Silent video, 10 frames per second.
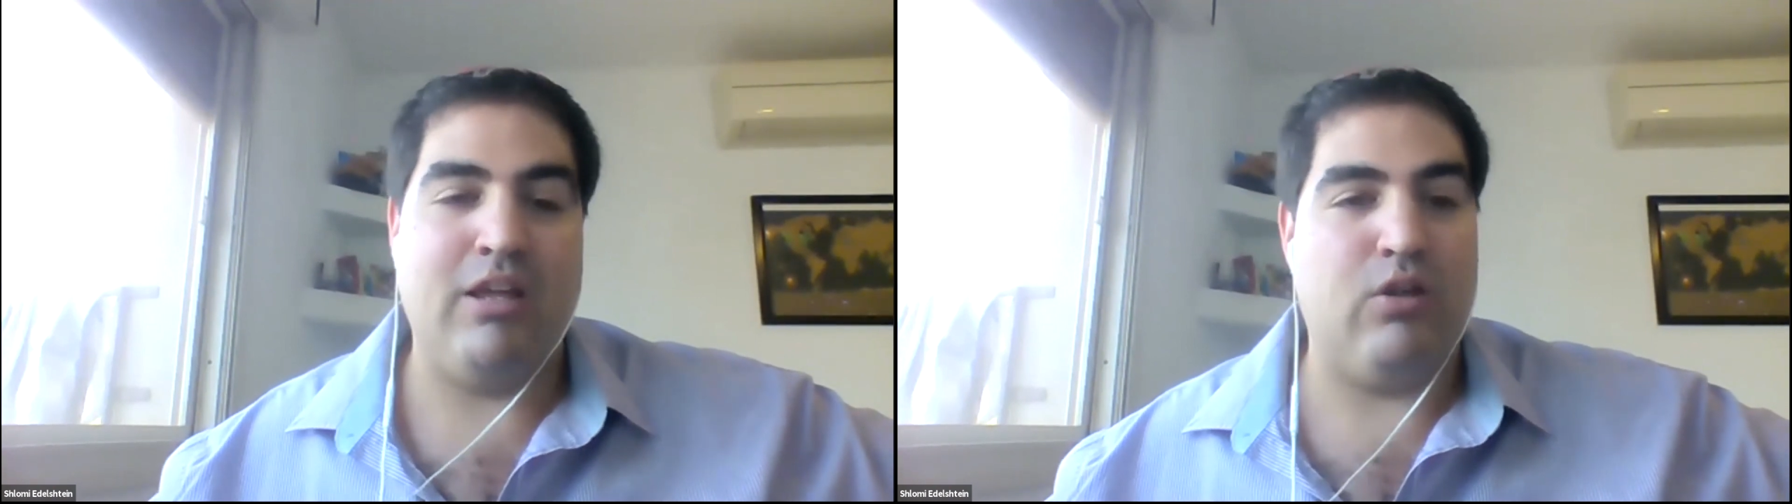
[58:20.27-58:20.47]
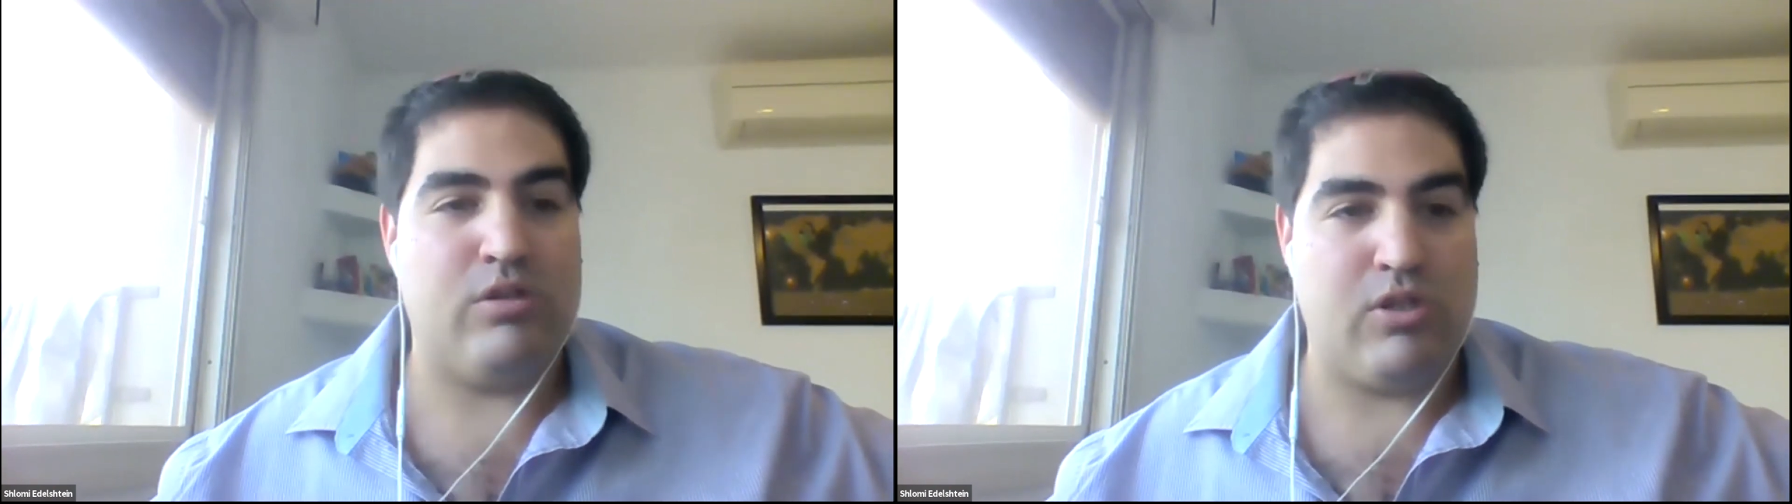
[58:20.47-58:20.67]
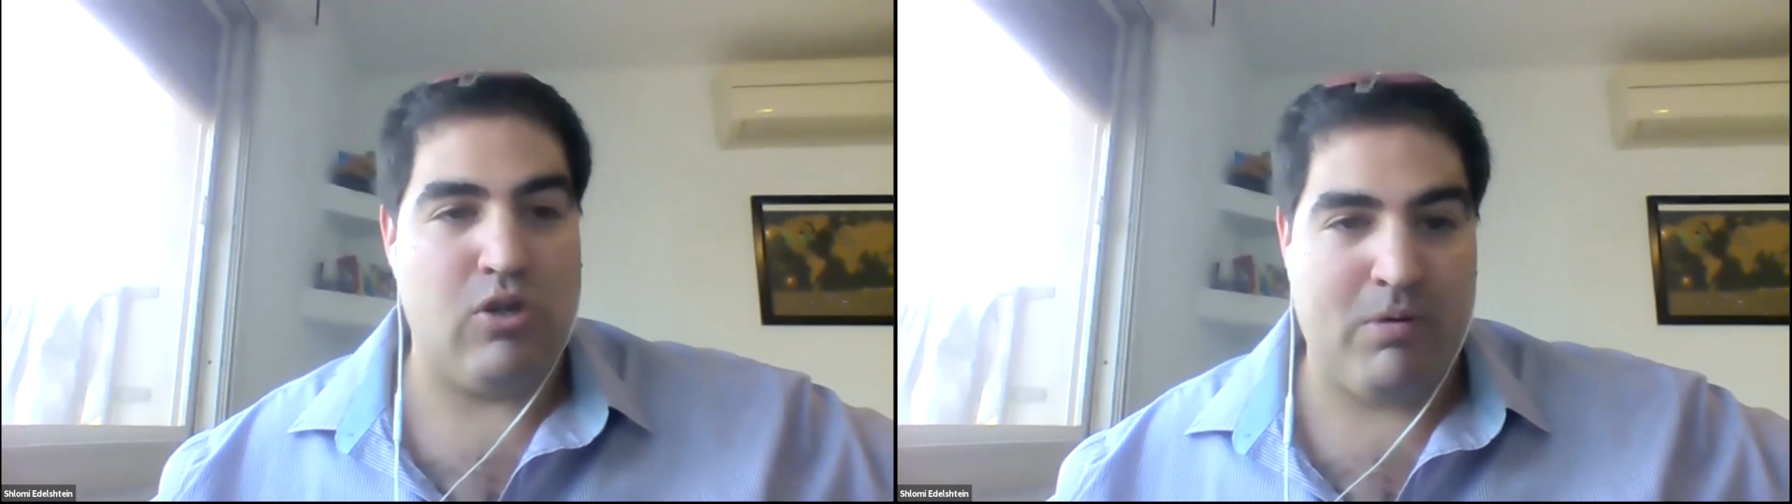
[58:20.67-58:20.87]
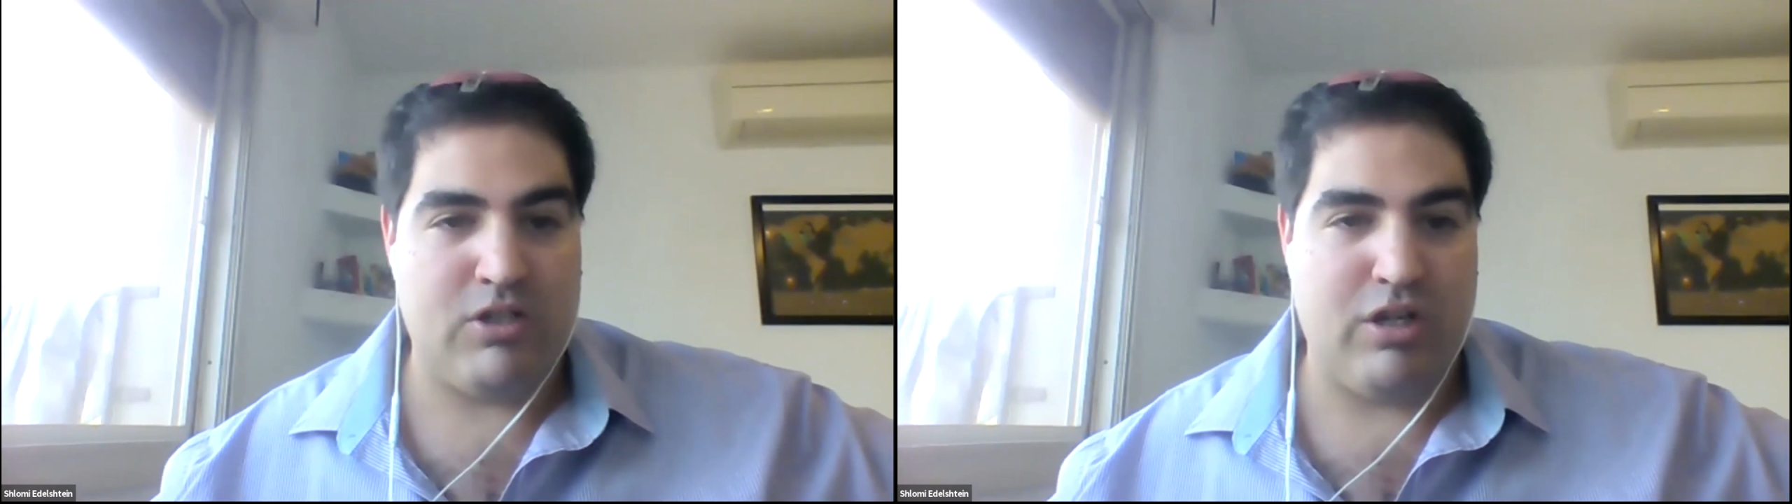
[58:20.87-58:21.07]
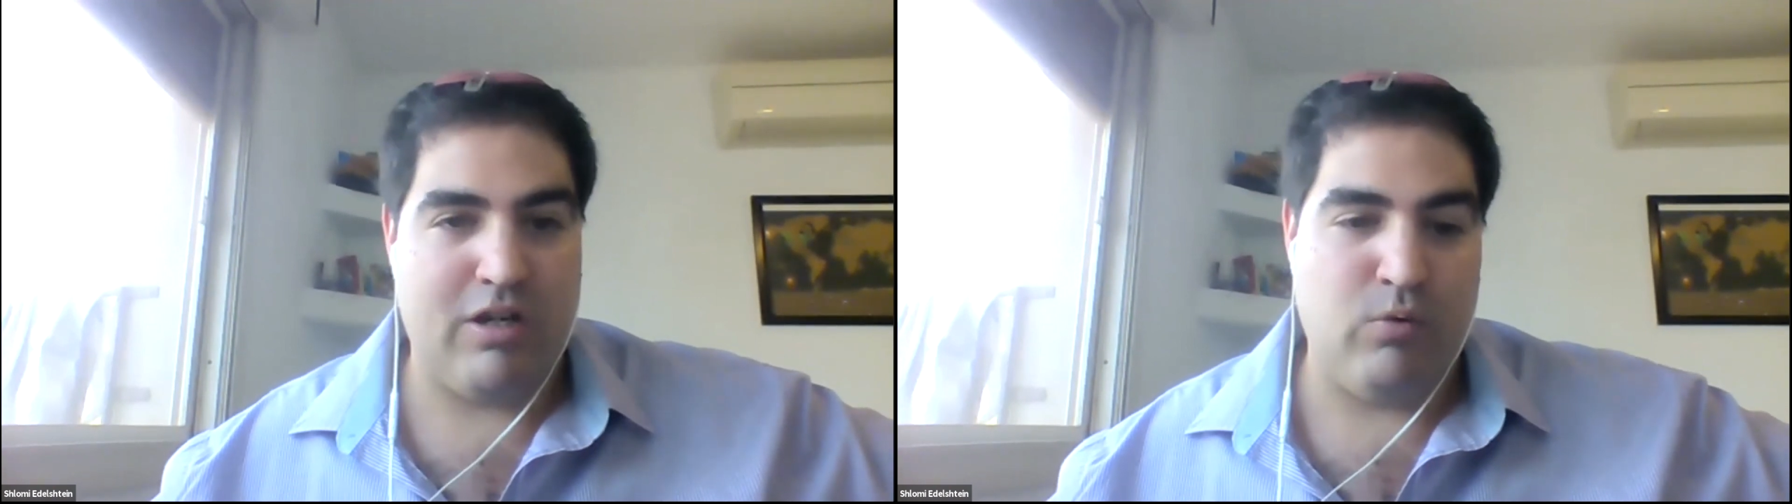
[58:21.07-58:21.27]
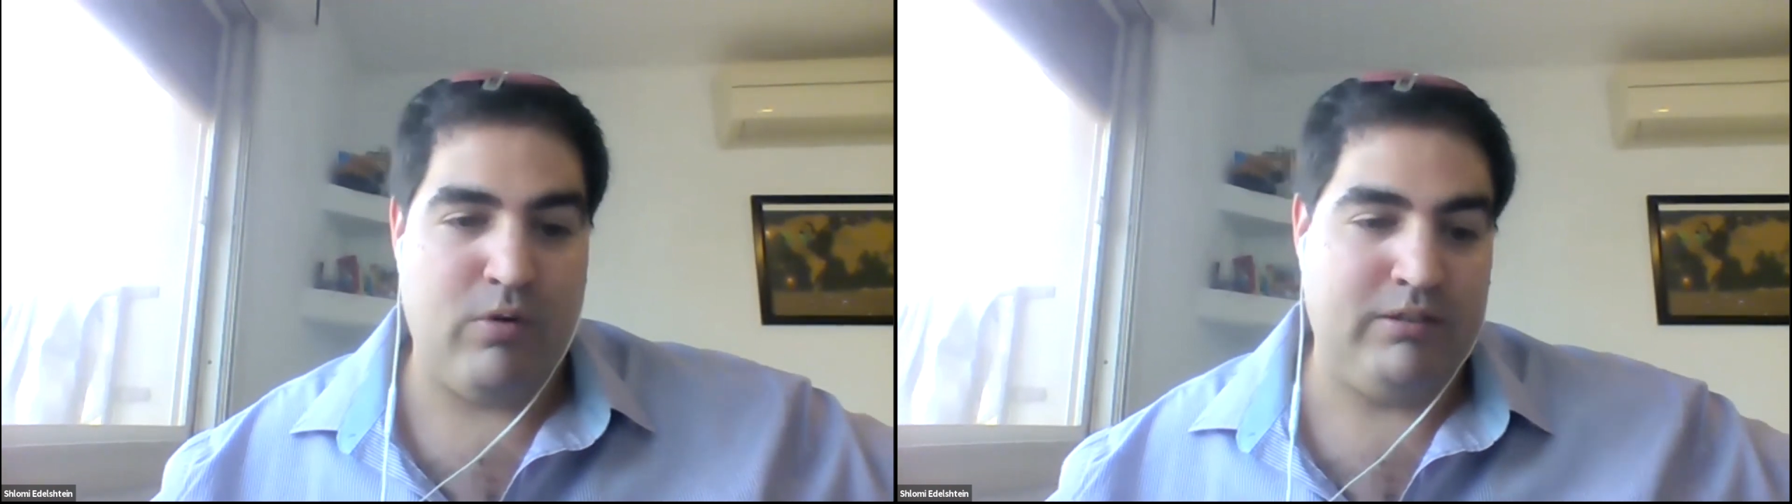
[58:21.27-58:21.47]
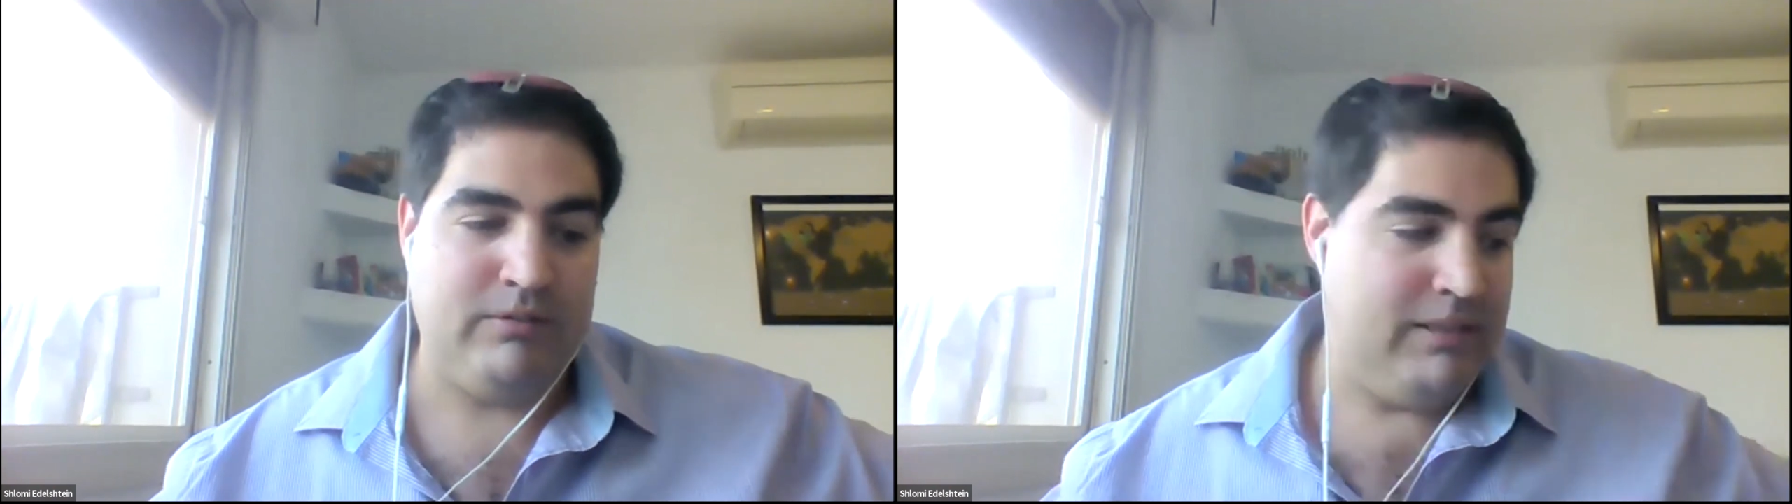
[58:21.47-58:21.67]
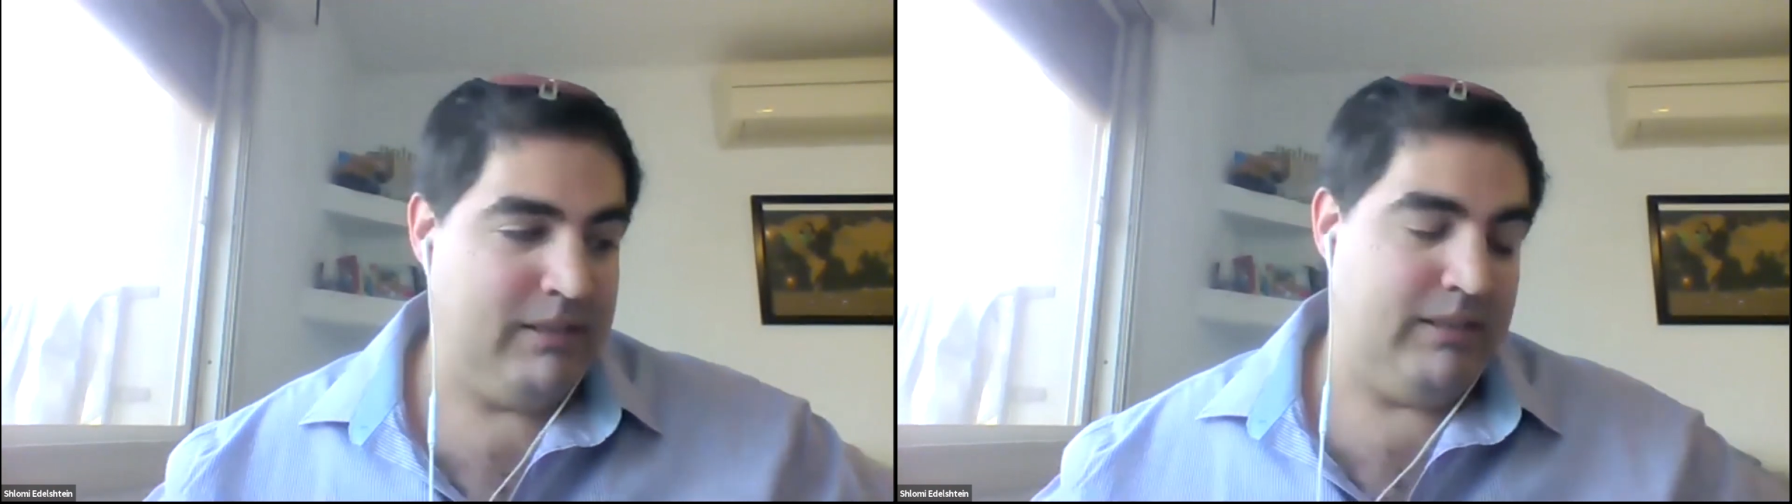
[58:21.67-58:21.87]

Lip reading: Thank you so much, everyone,